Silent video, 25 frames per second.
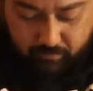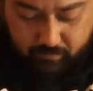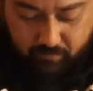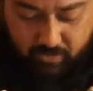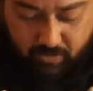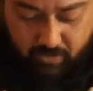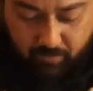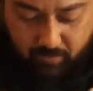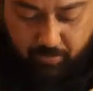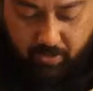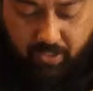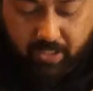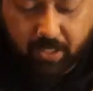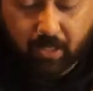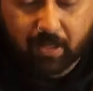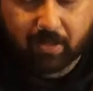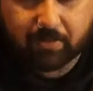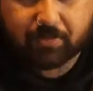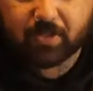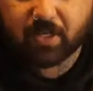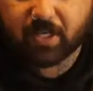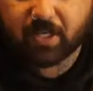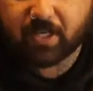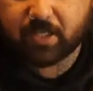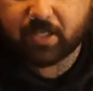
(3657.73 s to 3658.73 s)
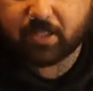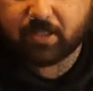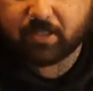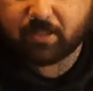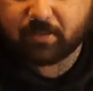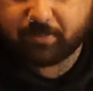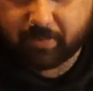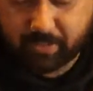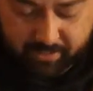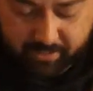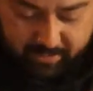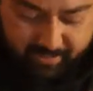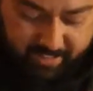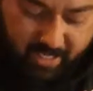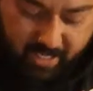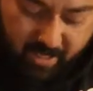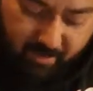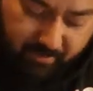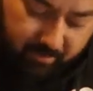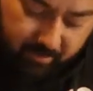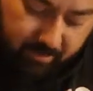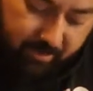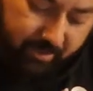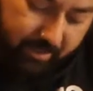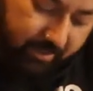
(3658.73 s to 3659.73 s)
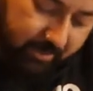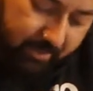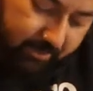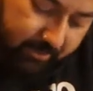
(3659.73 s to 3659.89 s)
But after I got a little bit sour on it,